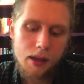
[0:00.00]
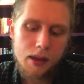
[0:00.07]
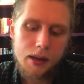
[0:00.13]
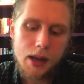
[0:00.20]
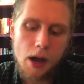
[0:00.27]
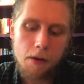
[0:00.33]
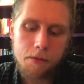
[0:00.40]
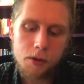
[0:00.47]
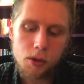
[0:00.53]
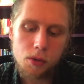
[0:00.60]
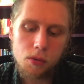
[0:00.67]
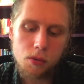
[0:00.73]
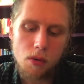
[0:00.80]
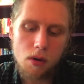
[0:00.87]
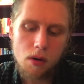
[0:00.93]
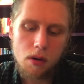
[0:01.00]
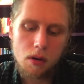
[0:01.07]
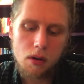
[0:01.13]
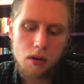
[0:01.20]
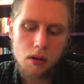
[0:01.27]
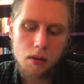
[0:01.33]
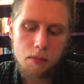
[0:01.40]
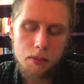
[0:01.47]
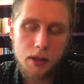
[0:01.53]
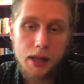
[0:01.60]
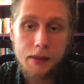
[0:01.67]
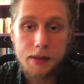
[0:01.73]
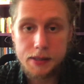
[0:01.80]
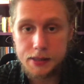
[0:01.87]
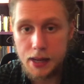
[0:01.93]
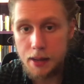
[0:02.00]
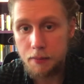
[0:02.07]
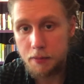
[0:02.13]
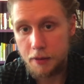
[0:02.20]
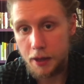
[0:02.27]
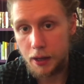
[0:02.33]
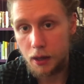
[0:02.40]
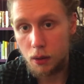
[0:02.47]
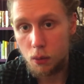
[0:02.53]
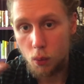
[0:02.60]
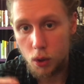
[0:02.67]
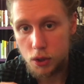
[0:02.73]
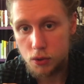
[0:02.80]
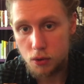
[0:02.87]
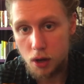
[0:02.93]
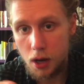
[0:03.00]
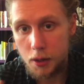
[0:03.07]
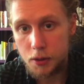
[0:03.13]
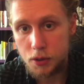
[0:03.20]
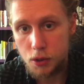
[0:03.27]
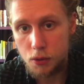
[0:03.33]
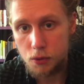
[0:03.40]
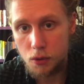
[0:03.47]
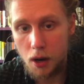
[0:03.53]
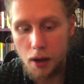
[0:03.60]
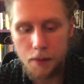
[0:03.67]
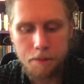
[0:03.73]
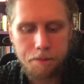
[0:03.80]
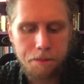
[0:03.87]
Now if you play the same thing, 1 draw to 2 draw,